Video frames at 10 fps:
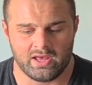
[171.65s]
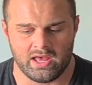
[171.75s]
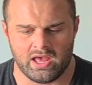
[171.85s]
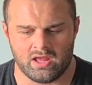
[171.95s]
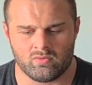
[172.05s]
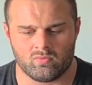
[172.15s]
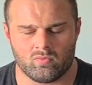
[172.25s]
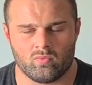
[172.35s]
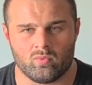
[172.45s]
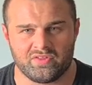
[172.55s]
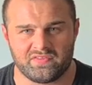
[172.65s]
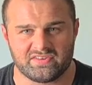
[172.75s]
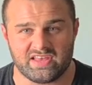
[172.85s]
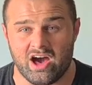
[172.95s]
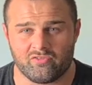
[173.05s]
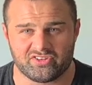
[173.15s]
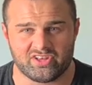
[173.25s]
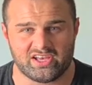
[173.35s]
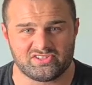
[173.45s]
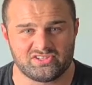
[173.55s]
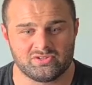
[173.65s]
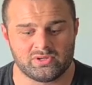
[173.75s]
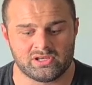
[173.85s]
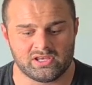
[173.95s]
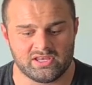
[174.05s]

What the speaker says: And what this alpha size is doing